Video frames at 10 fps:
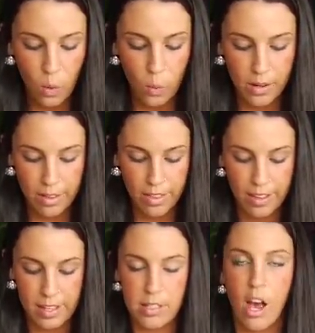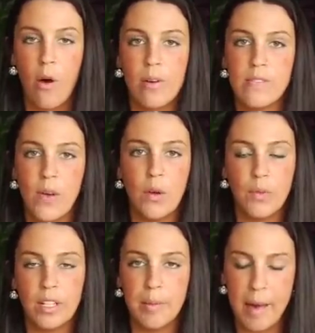One of the things I always
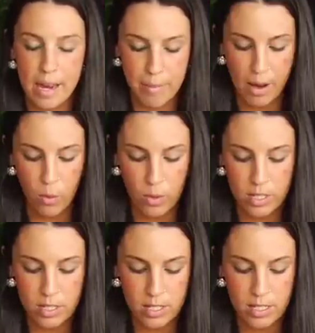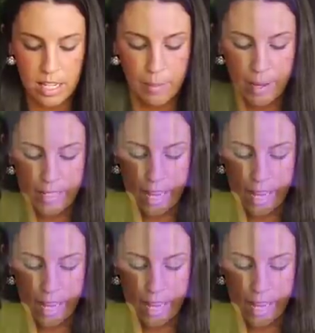felt really bad about was seeing my